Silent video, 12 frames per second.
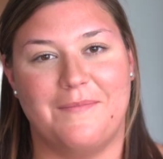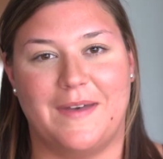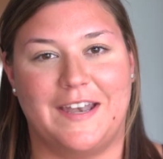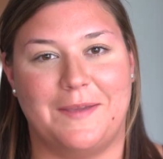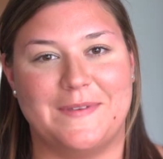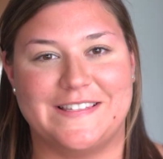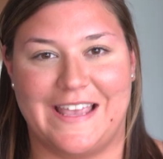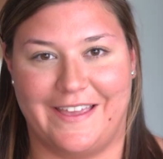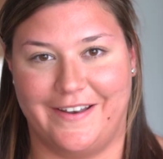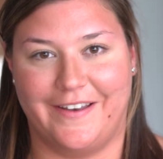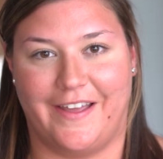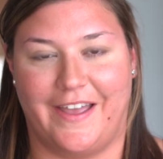My name is
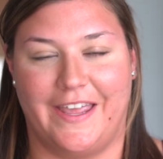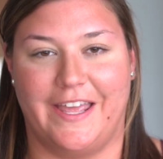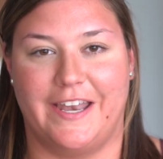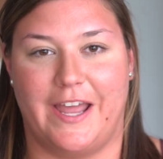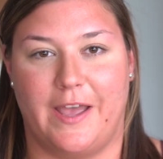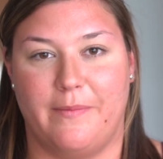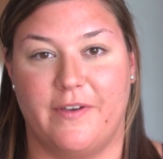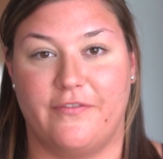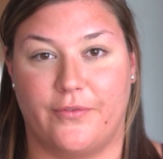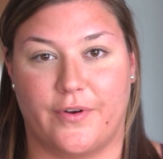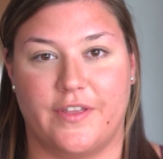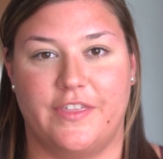Hannah Knight, and I'm a
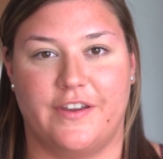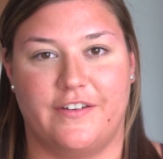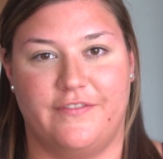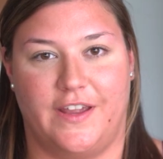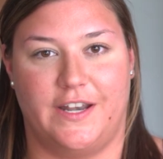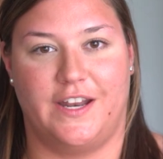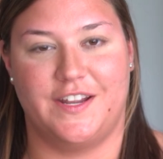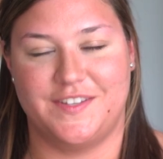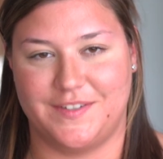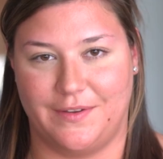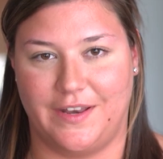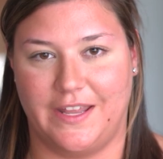fourth year veterinary
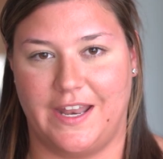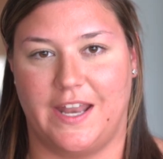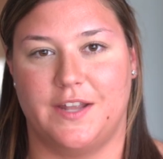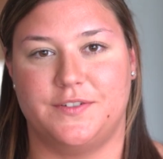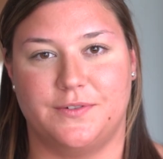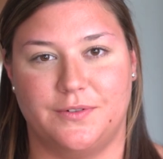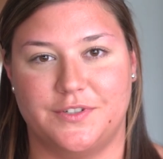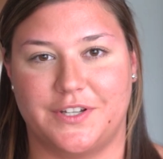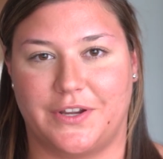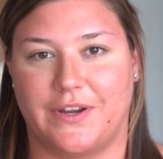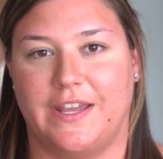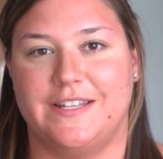student and a dual
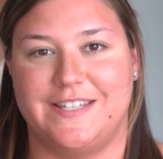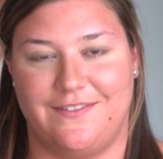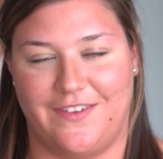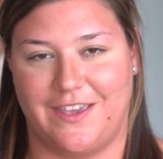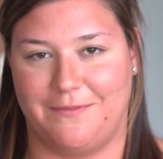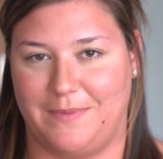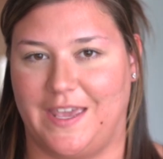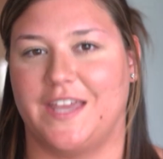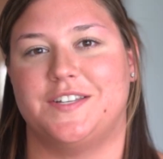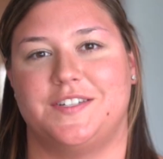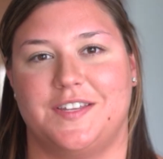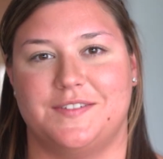degree DVM
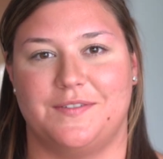PhD